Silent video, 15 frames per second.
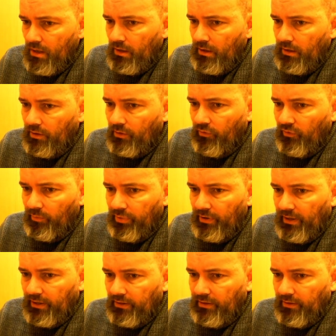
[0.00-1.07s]
he could have
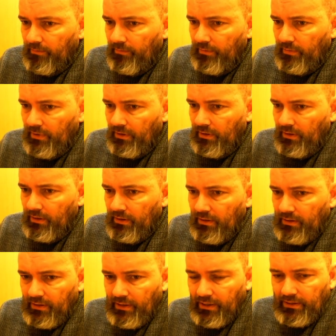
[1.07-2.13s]
played
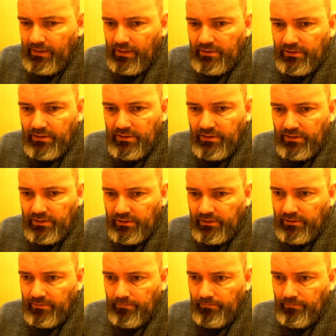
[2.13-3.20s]
knight takes
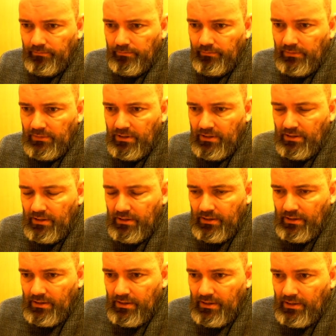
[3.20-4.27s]
e6.
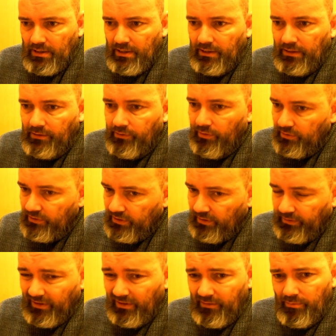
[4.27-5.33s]
And turns out
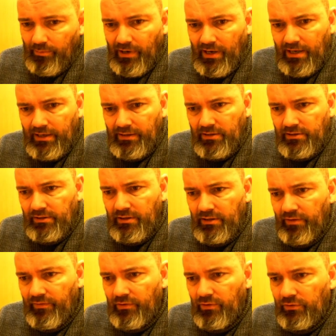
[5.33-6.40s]
that black does not
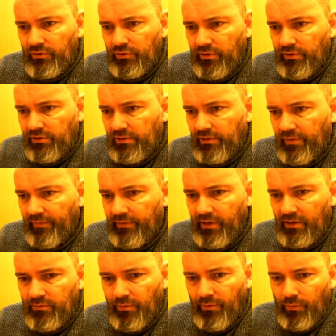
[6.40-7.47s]
have a good choice. If he
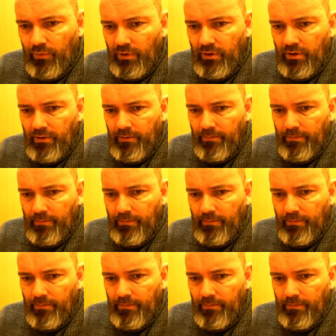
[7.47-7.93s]
takes with the rook,